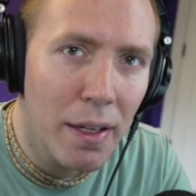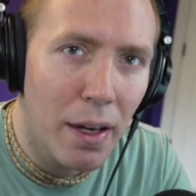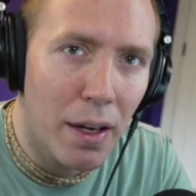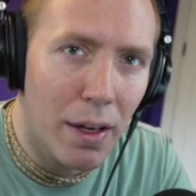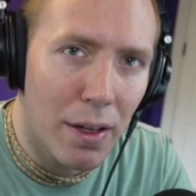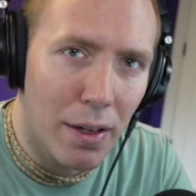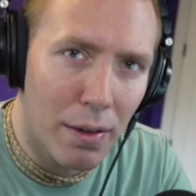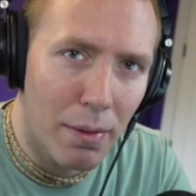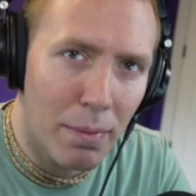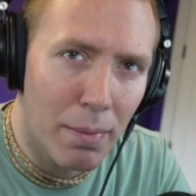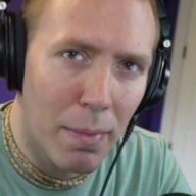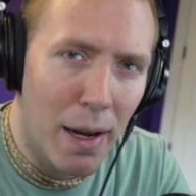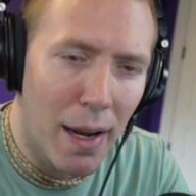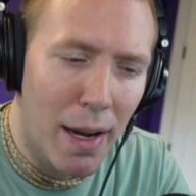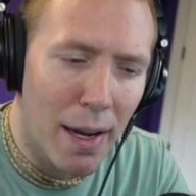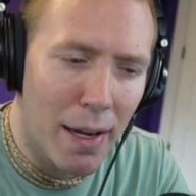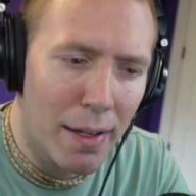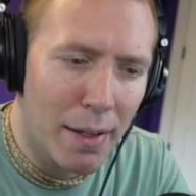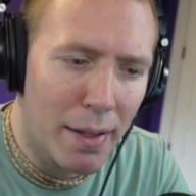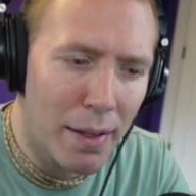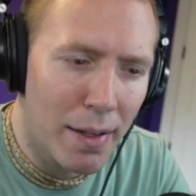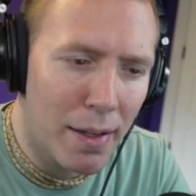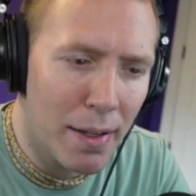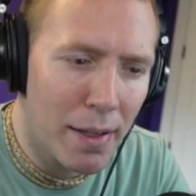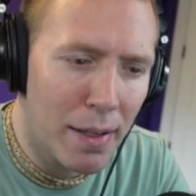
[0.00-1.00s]
um,
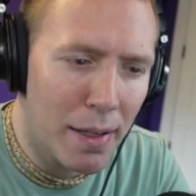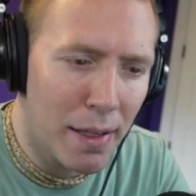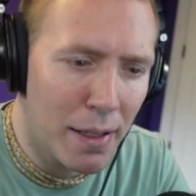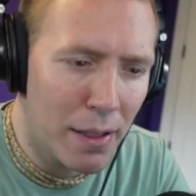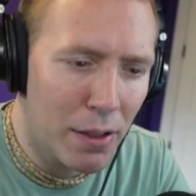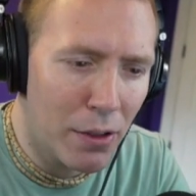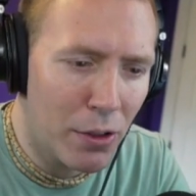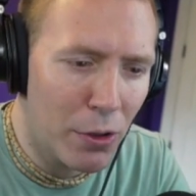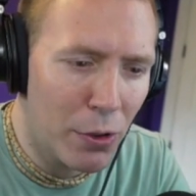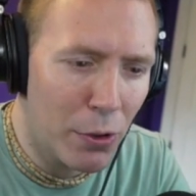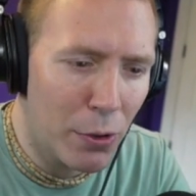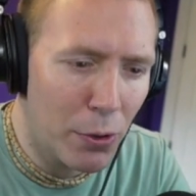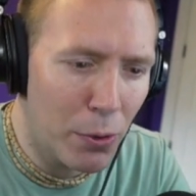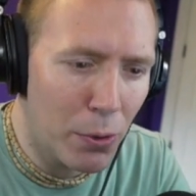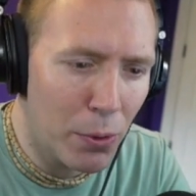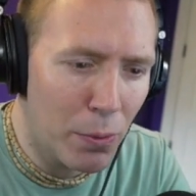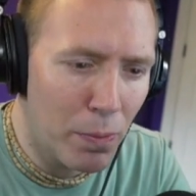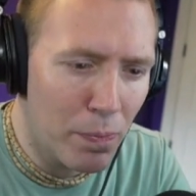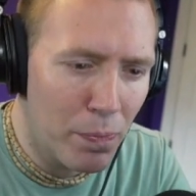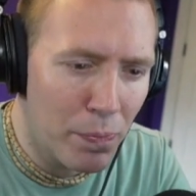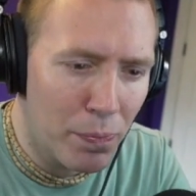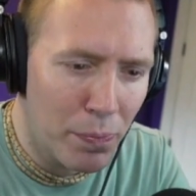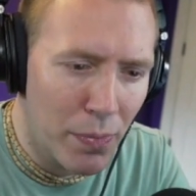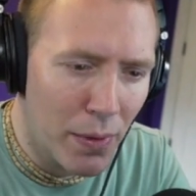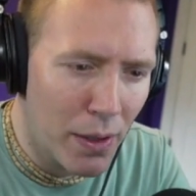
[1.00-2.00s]
and the need to,
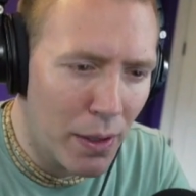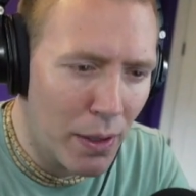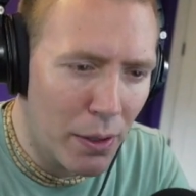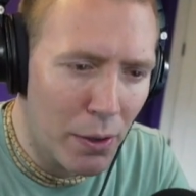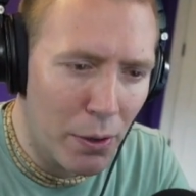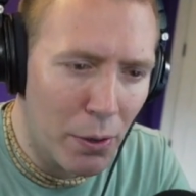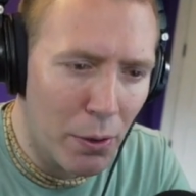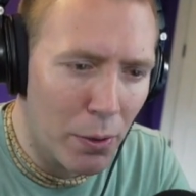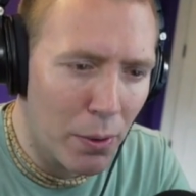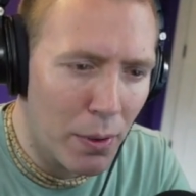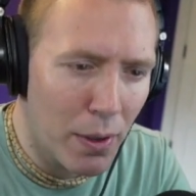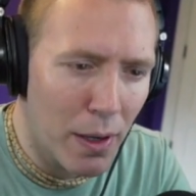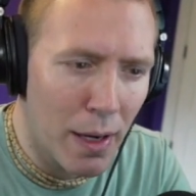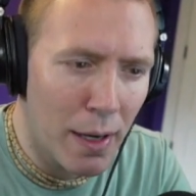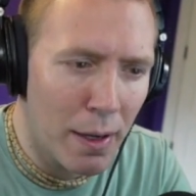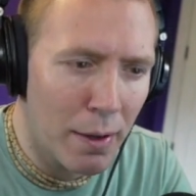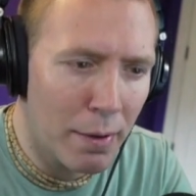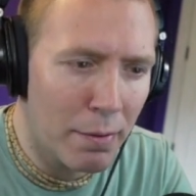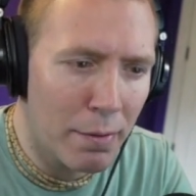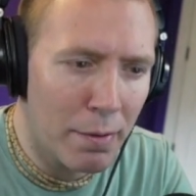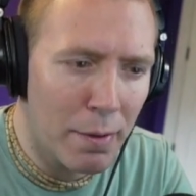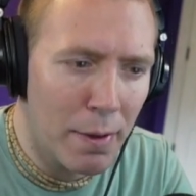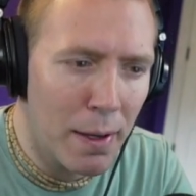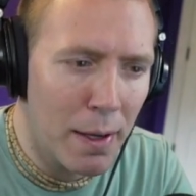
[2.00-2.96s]
you know, kind of